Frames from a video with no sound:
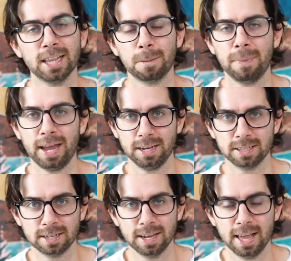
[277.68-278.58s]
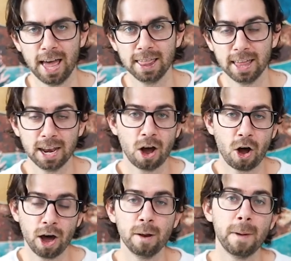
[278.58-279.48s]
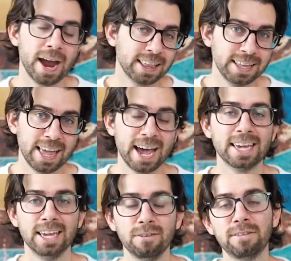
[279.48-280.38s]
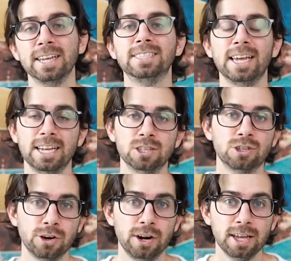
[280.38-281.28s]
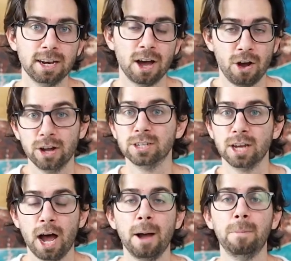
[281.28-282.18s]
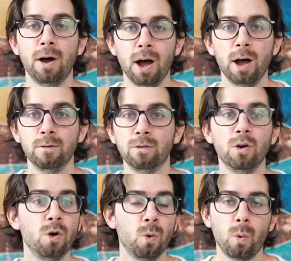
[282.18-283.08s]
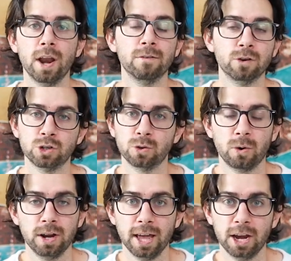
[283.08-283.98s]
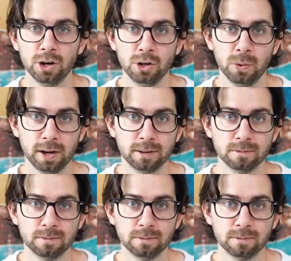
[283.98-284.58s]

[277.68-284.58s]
click paste, and then automatically that GIF gets inserted on top of whatever story that you're doing.